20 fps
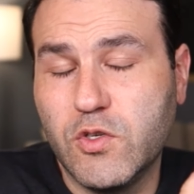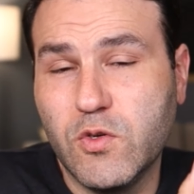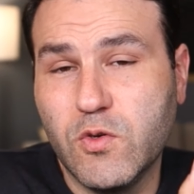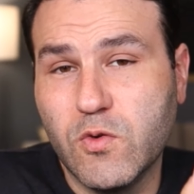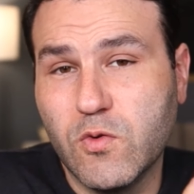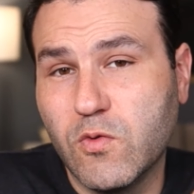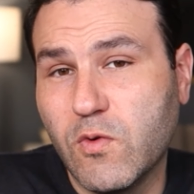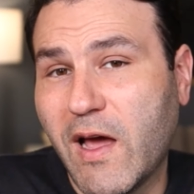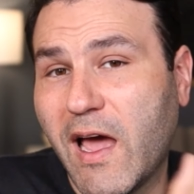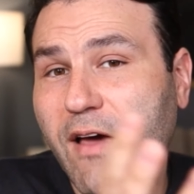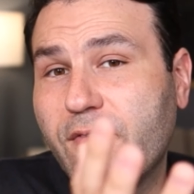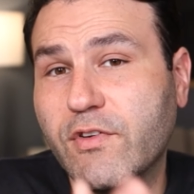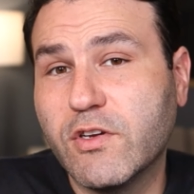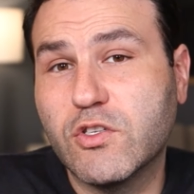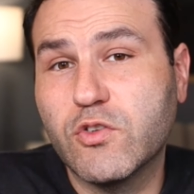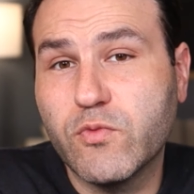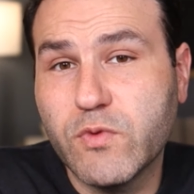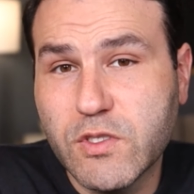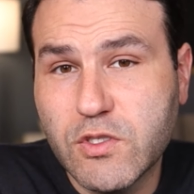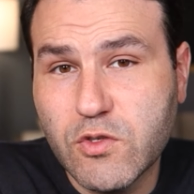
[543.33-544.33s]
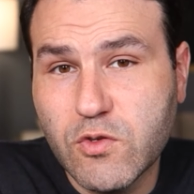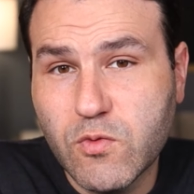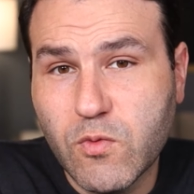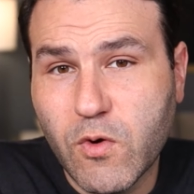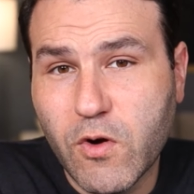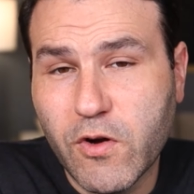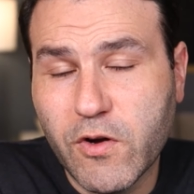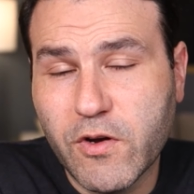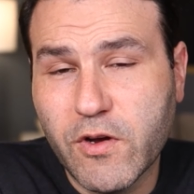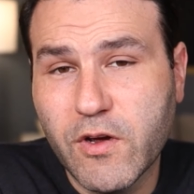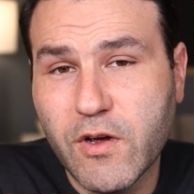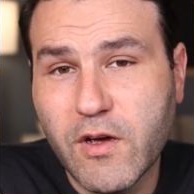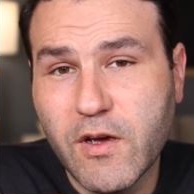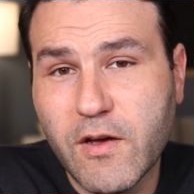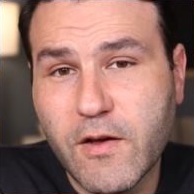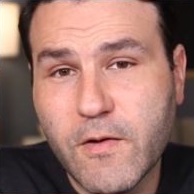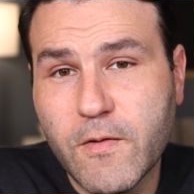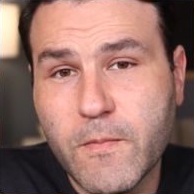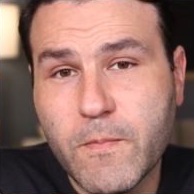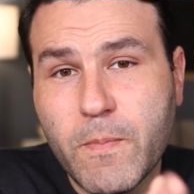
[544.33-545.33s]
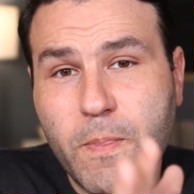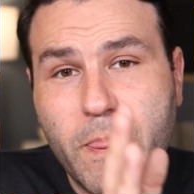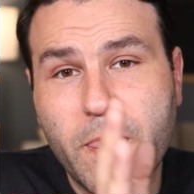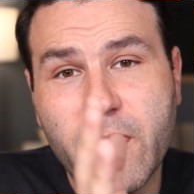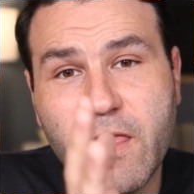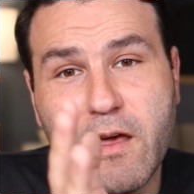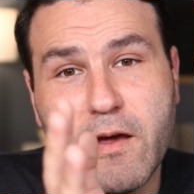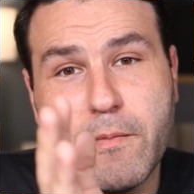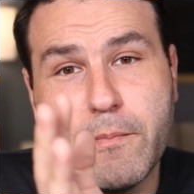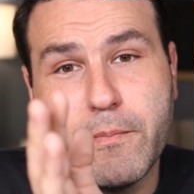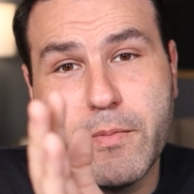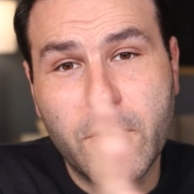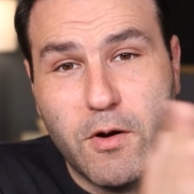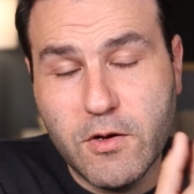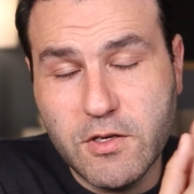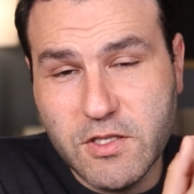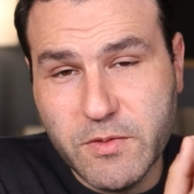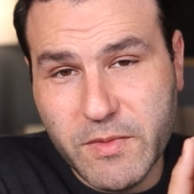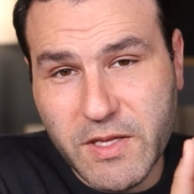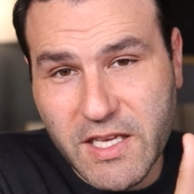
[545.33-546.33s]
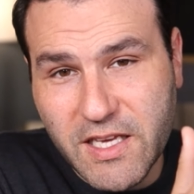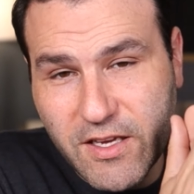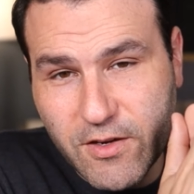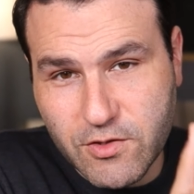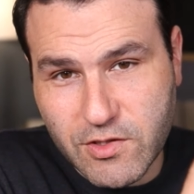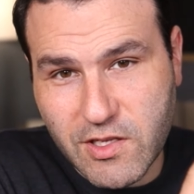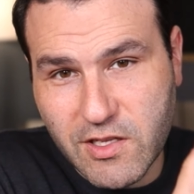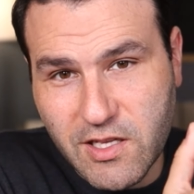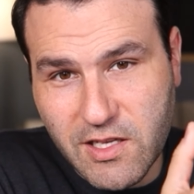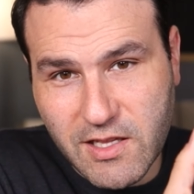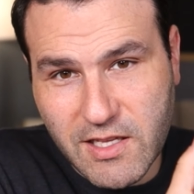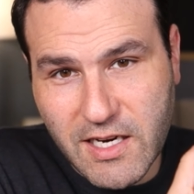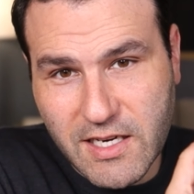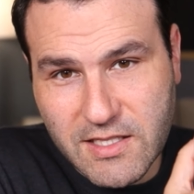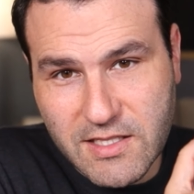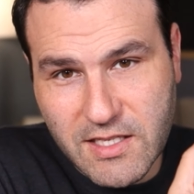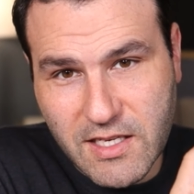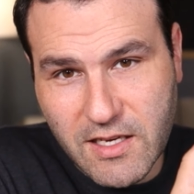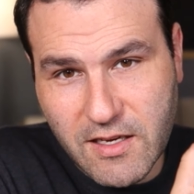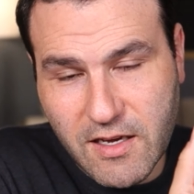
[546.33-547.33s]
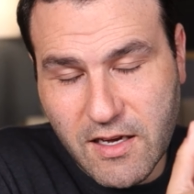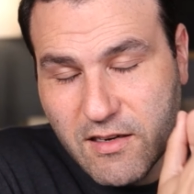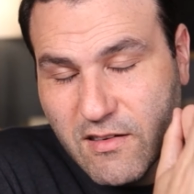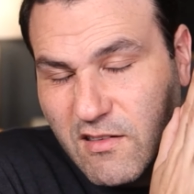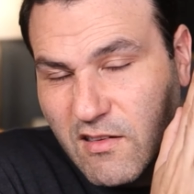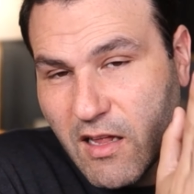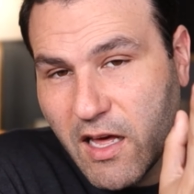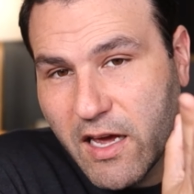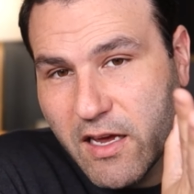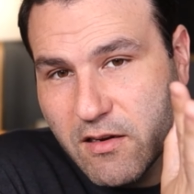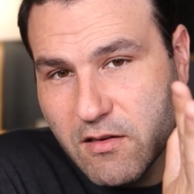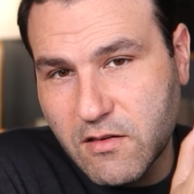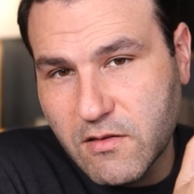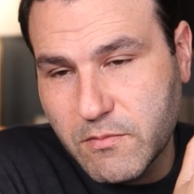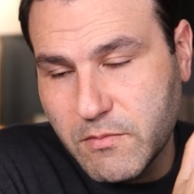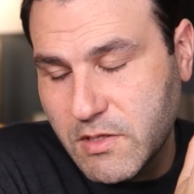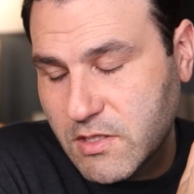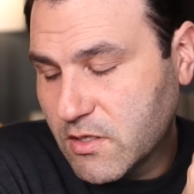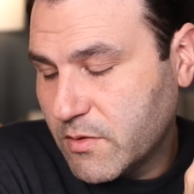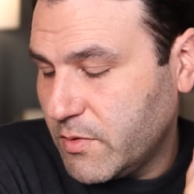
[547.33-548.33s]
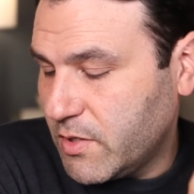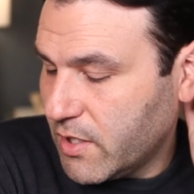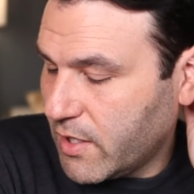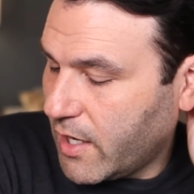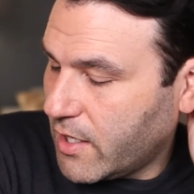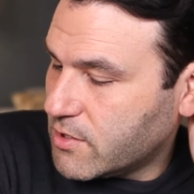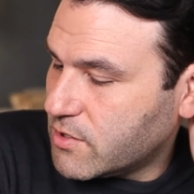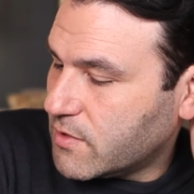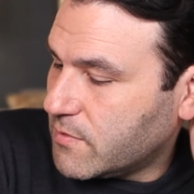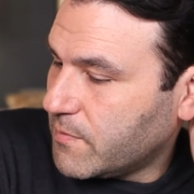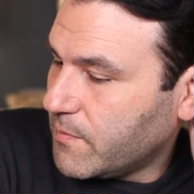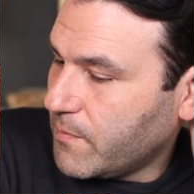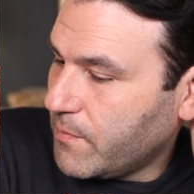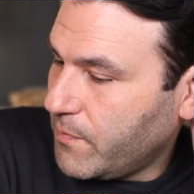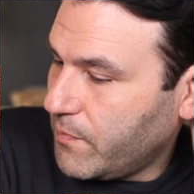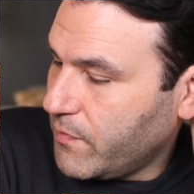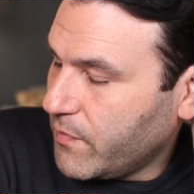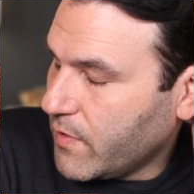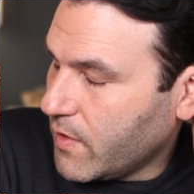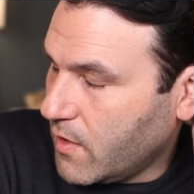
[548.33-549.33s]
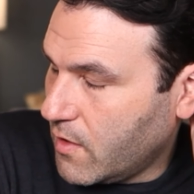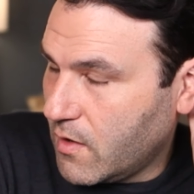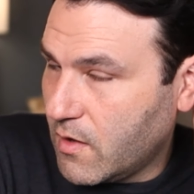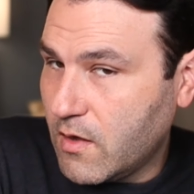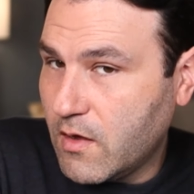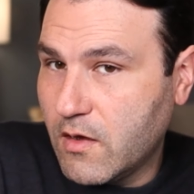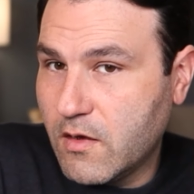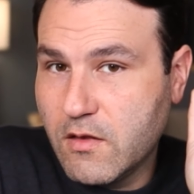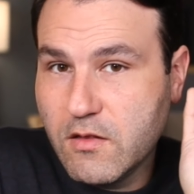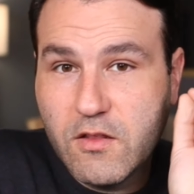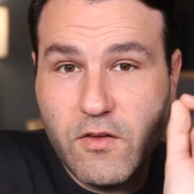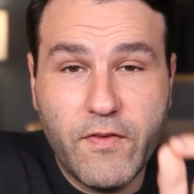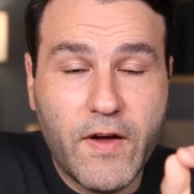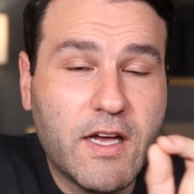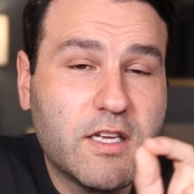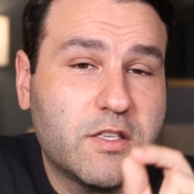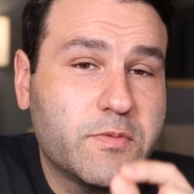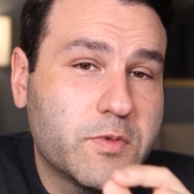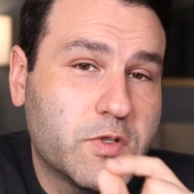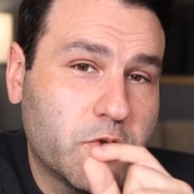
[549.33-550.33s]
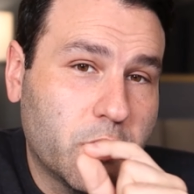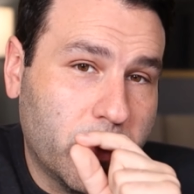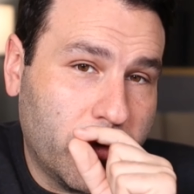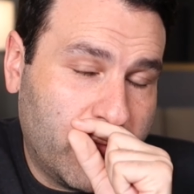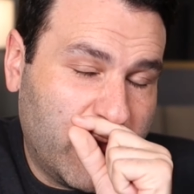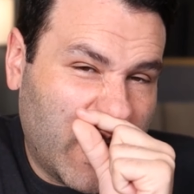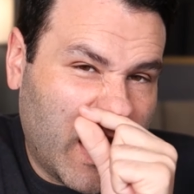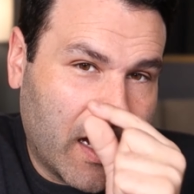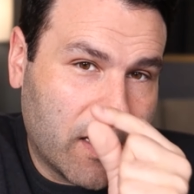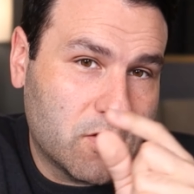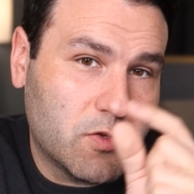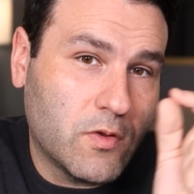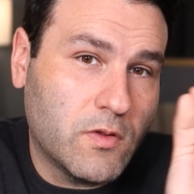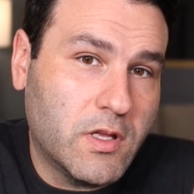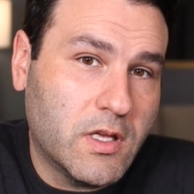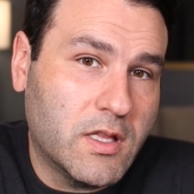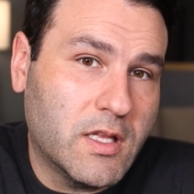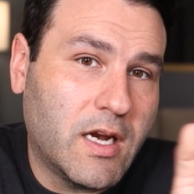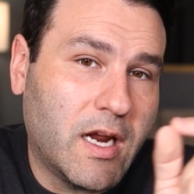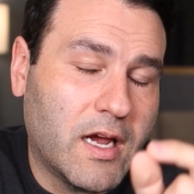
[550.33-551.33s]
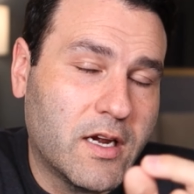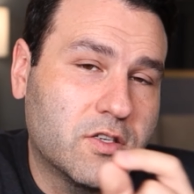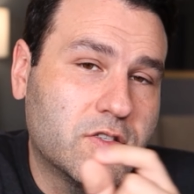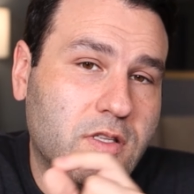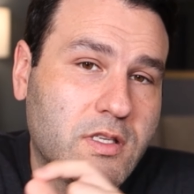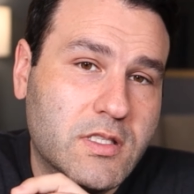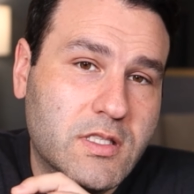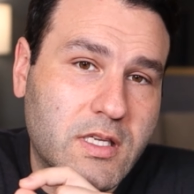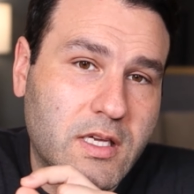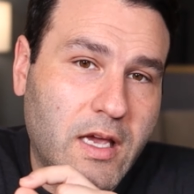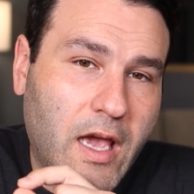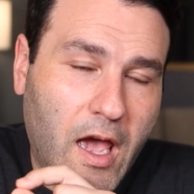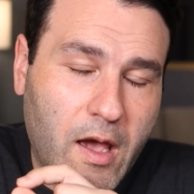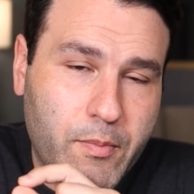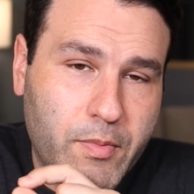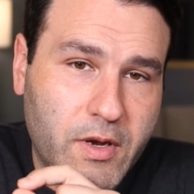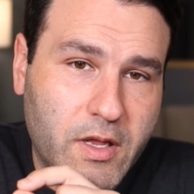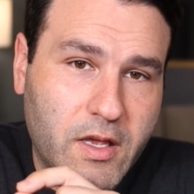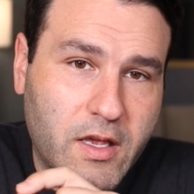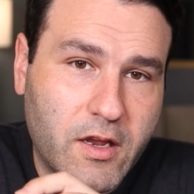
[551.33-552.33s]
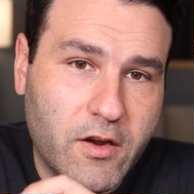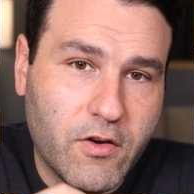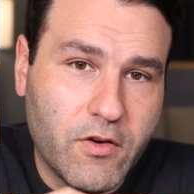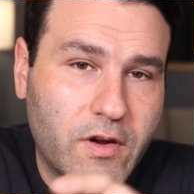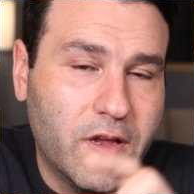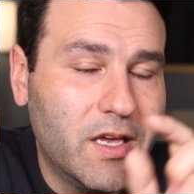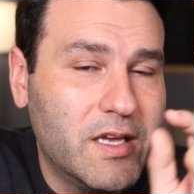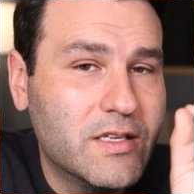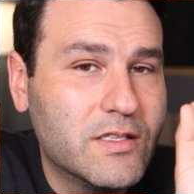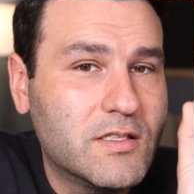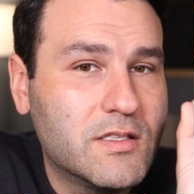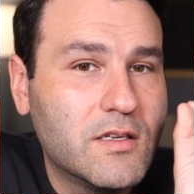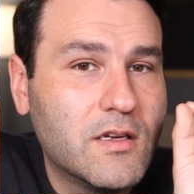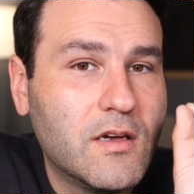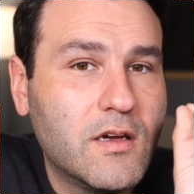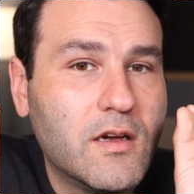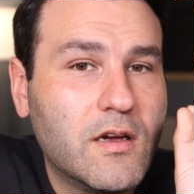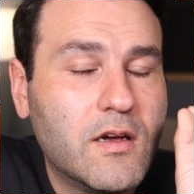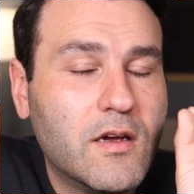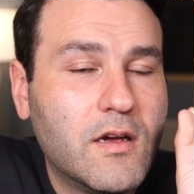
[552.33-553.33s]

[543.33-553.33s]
to having to redo work. But ultimately, here's the thing that I see in client miscommunication. The vast majority of the actual thing that I actually see happening here is